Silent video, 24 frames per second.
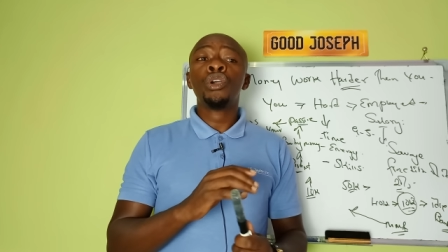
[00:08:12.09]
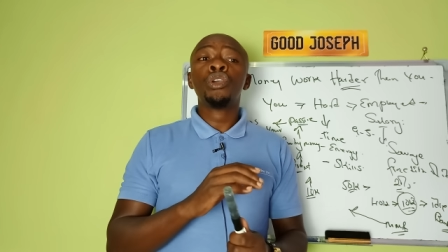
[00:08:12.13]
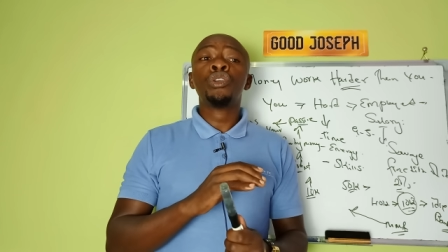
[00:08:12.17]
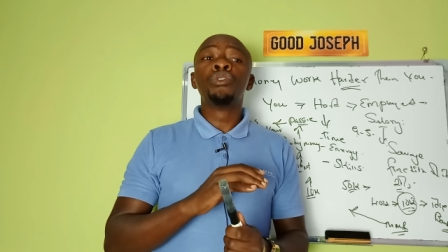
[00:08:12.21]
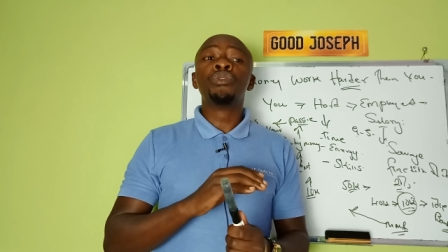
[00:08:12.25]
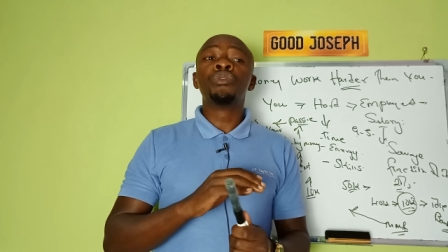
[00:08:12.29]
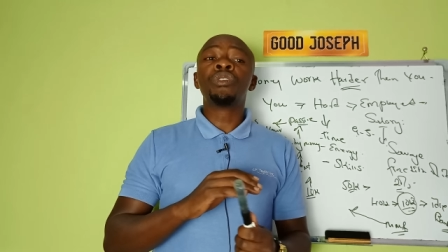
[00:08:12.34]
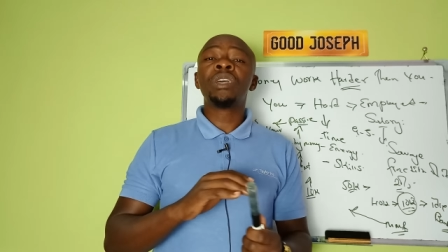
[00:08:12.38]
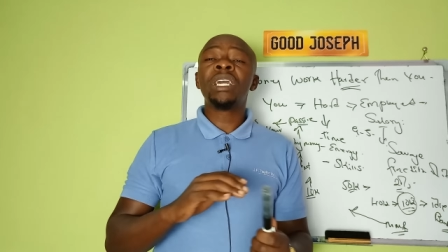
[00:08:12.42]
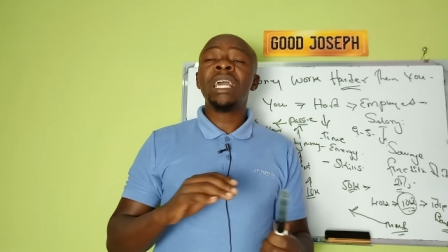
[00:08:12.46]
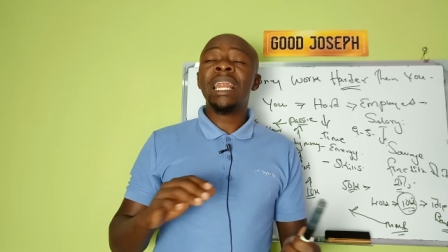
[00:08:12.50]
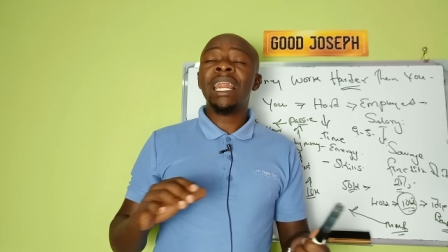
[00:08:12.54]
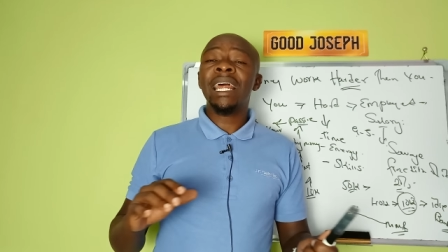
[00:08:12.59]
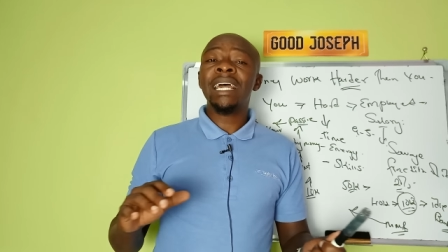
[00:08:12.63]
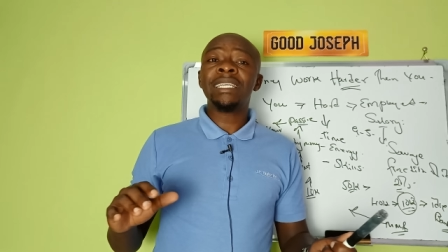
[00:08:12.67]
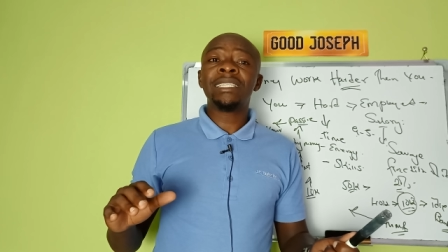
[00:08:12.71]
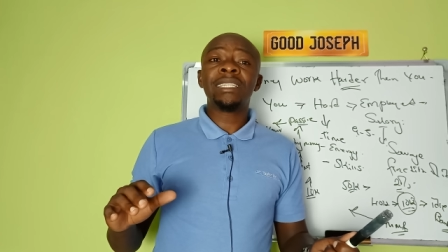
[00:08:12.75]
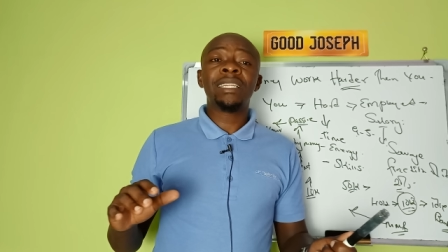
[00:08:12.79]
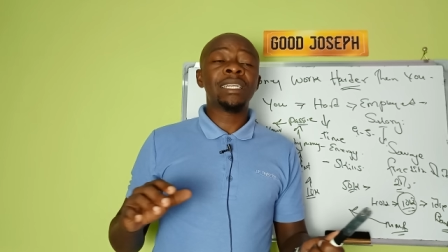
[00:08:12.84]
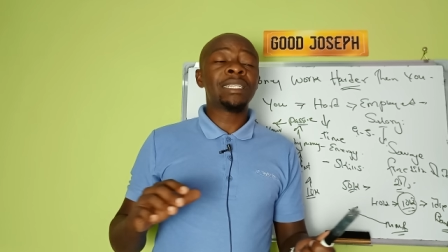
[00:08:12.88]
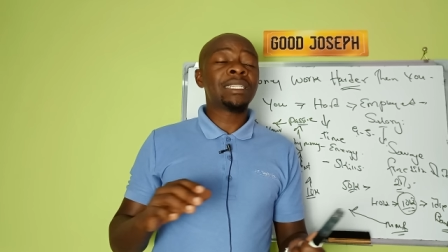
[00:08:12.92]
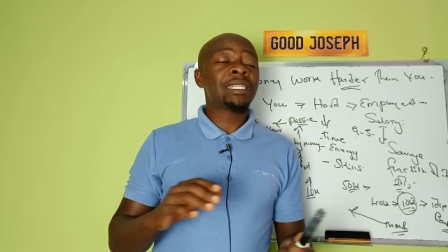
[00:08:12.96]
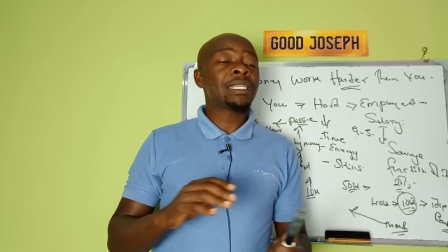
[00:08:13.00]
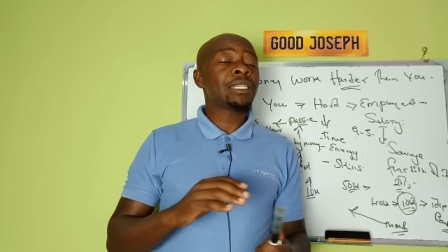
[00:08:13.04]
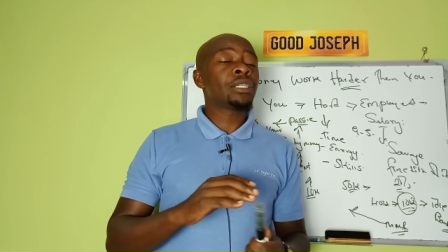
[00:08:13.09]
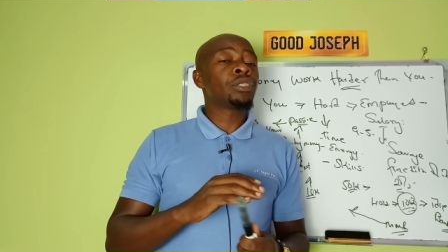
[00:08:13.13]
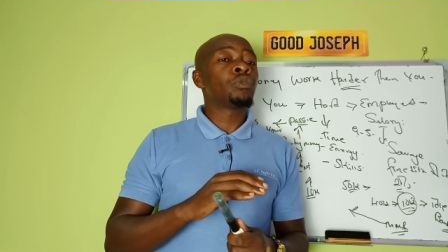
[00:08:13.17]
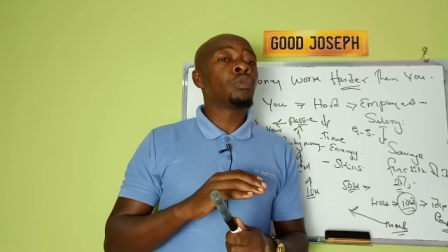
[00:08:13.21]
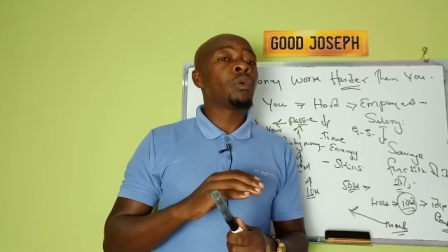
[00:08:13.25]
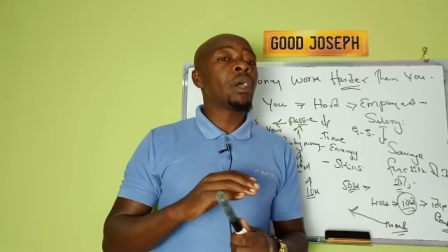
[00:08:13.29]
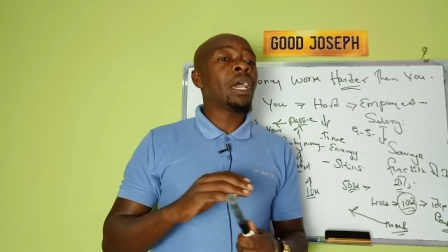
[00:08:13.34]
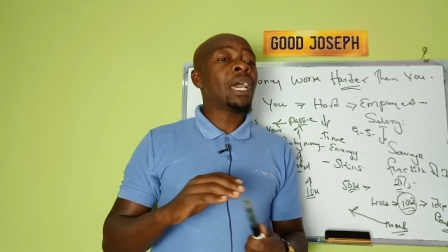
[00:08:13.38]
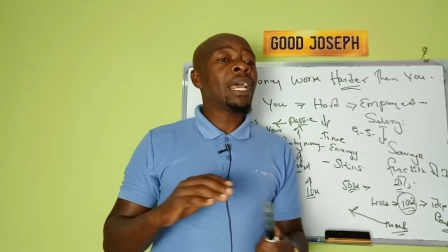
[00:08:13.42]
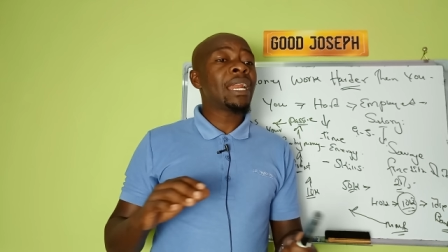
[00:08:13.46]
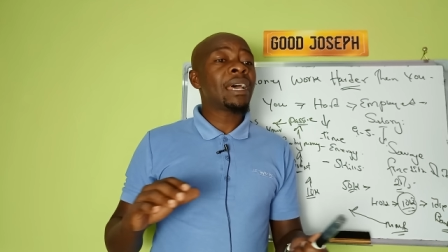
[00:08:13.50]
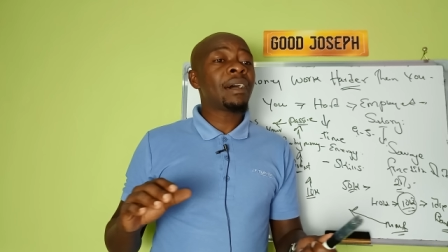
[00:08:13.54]
you realize that
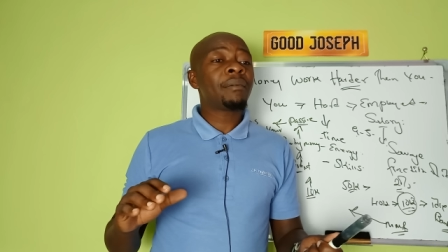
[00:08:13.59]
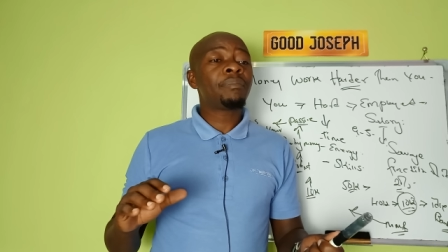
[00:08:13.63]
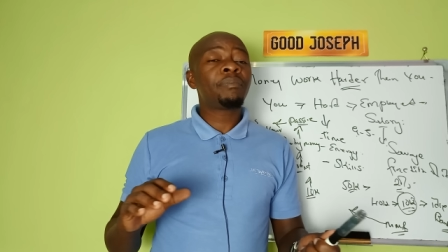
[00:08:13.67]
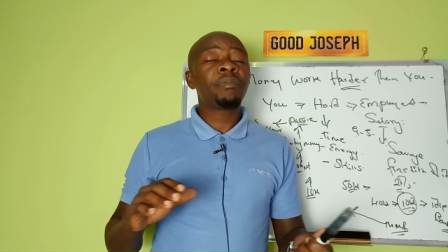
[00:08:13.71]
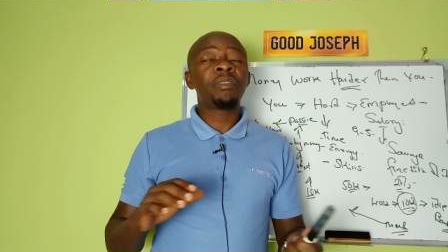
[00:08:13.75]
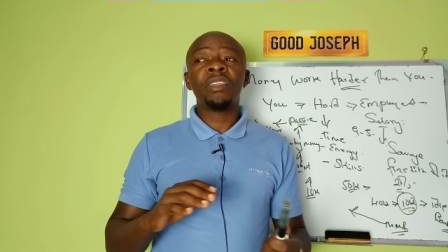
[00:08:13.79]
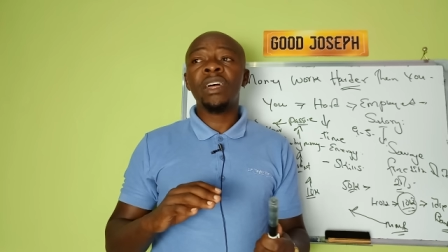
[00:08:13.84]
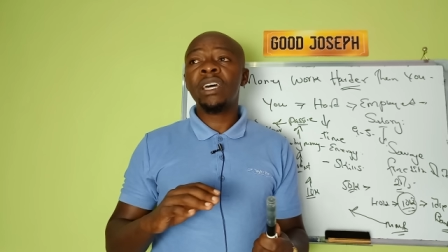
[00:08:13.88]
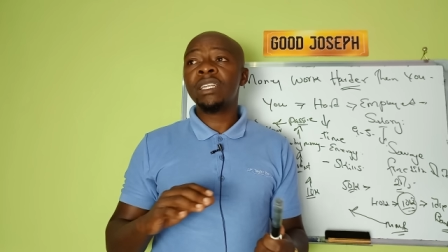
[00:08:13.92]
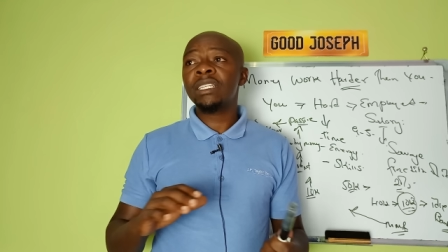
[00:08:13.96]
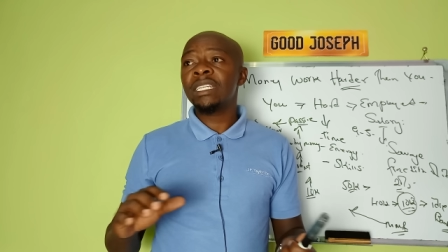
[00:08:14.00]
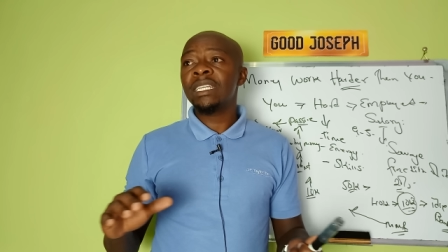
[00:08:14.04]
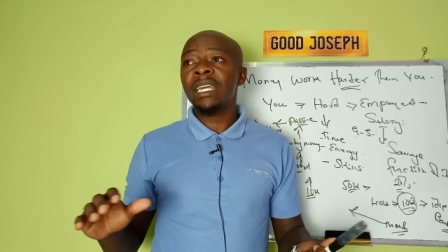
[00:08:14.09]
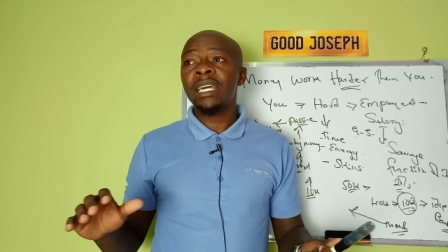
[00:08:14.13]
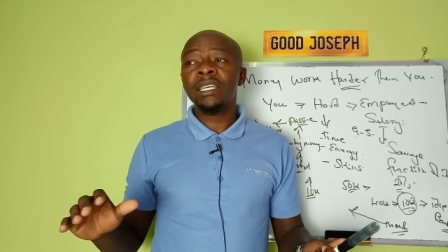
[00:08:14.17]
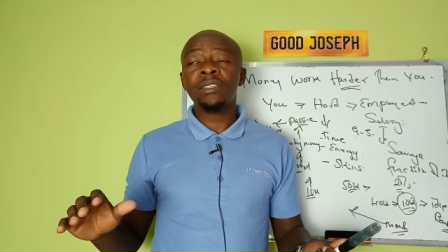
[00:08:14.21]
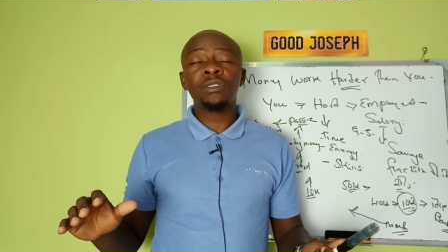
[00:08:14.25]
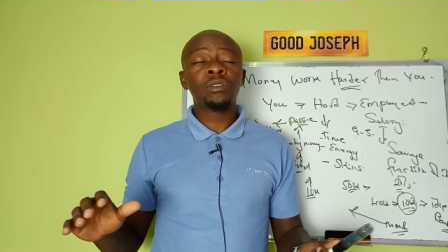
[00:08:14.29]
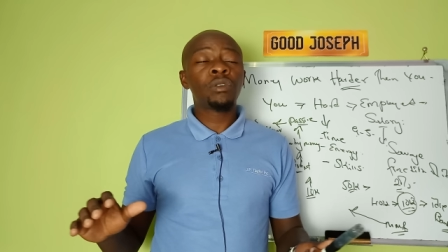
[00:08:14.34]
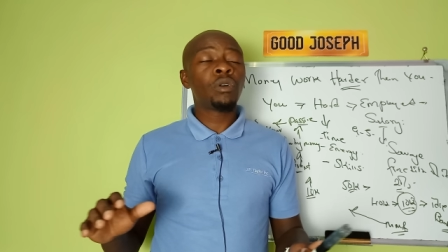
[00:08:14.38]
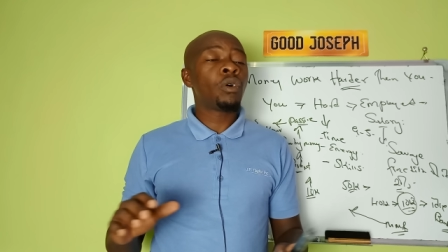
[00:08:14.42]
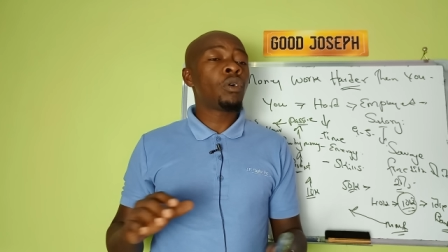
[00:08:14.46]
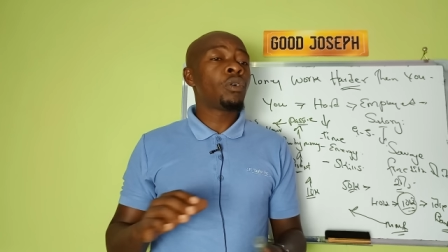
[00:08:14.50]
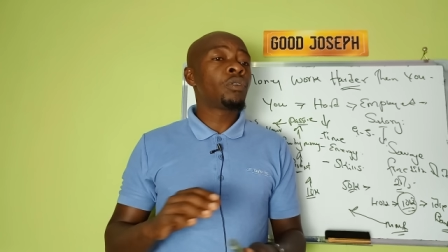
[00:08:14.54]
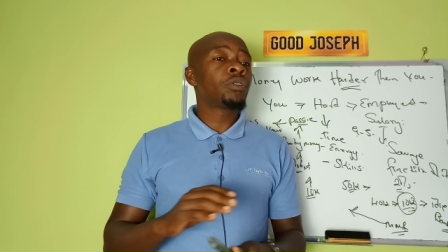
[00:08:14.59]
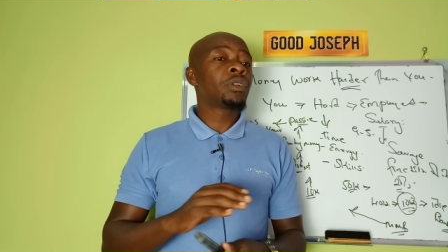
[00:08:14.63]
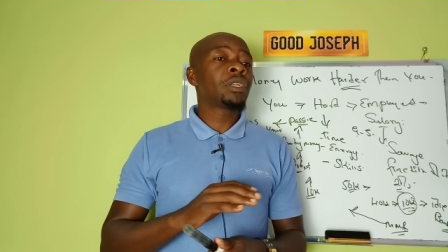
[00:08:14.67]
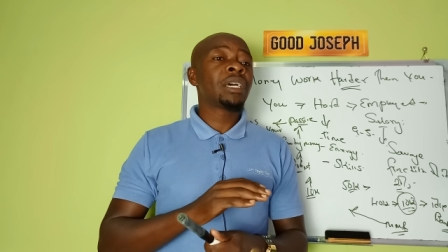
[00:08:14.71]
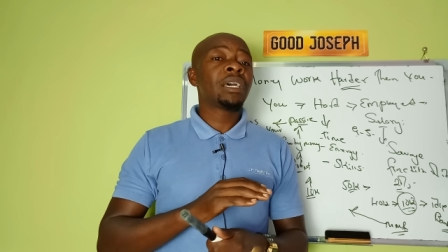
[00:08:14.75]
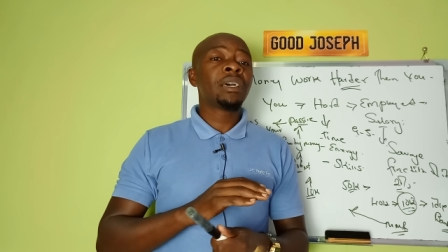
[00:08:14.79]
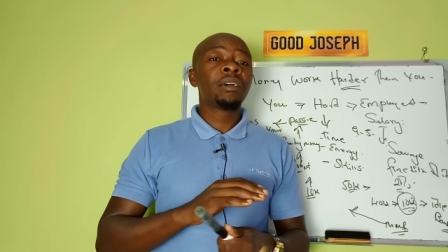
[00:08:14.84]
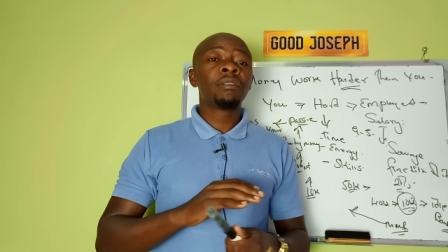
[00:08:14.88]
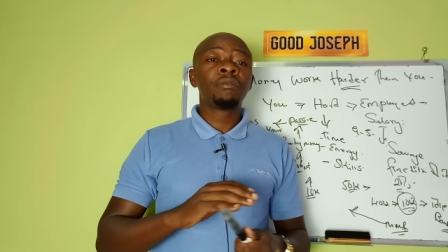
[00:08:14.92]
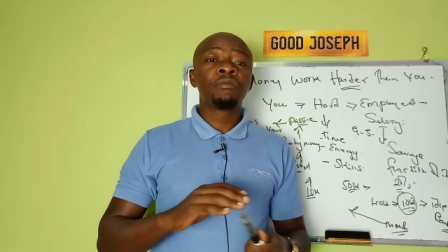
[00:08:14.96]
you end up 30 years gone,